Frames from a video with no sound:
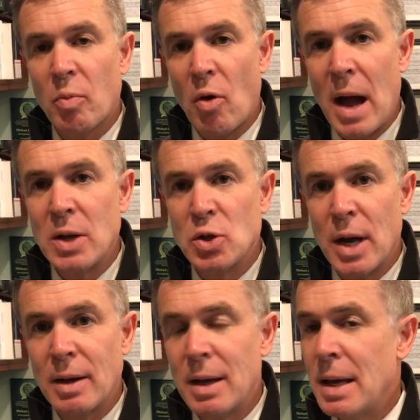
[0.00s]

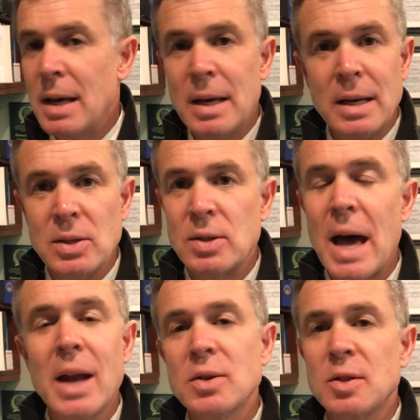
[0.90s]
project is
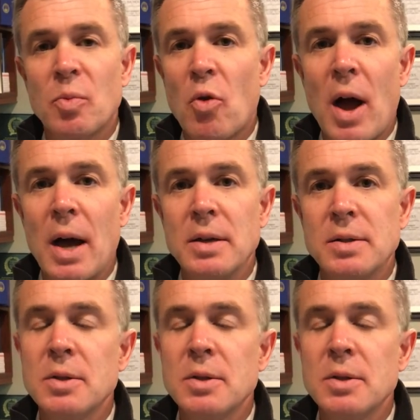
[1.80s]
not a surprise.